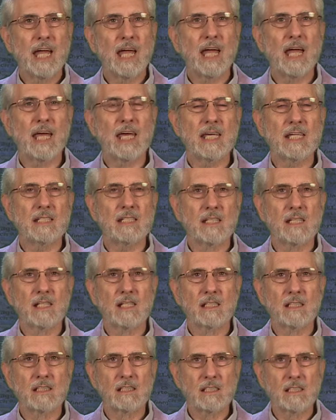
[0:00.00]
8,
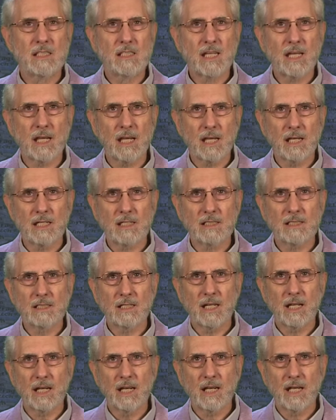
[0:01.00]

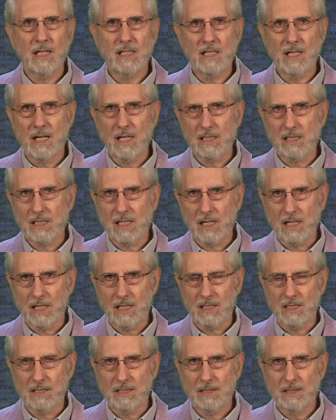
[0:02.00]
10, and
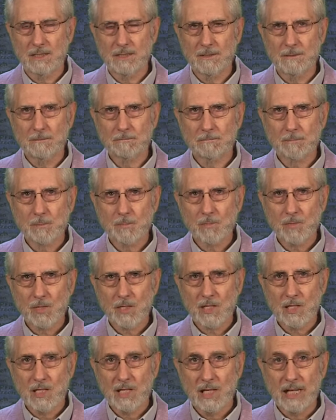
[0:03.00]
19.
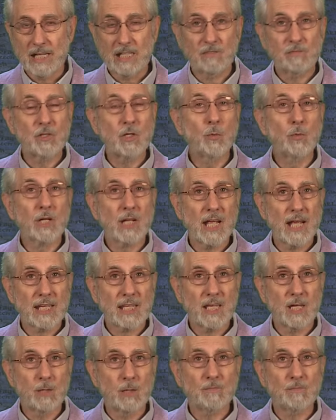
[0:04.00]
And if you would
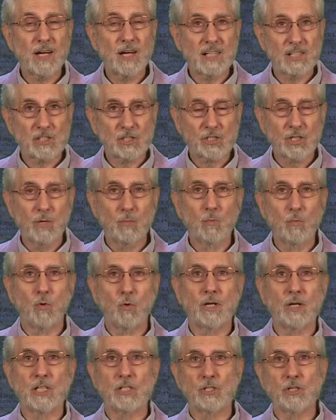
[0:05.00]
like help finding
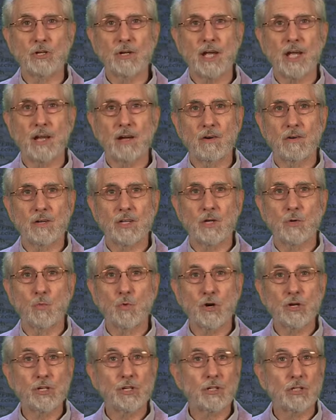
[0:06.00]
someone in your area
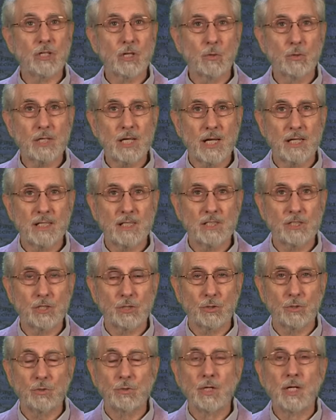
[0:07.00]
where you're located
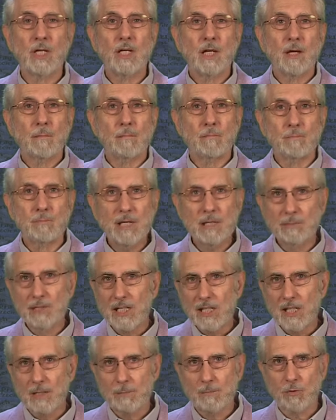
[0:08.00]
to
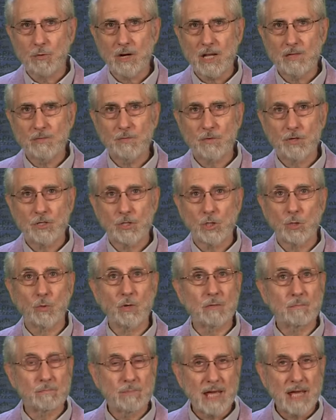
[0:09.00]
biblically pray for
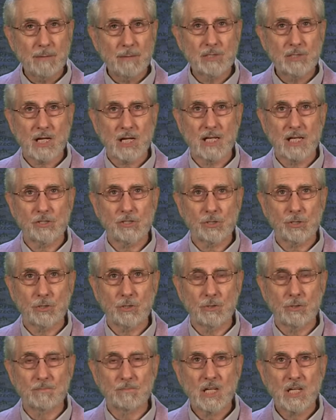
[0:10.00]
you and baptize
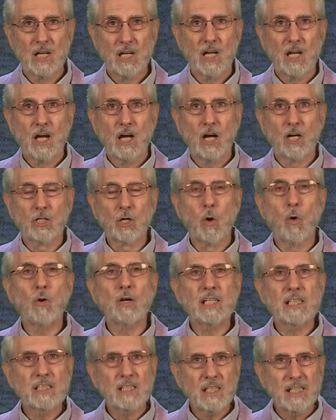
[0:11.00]
you,
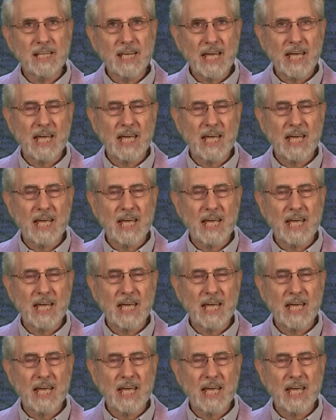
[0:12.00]
according to the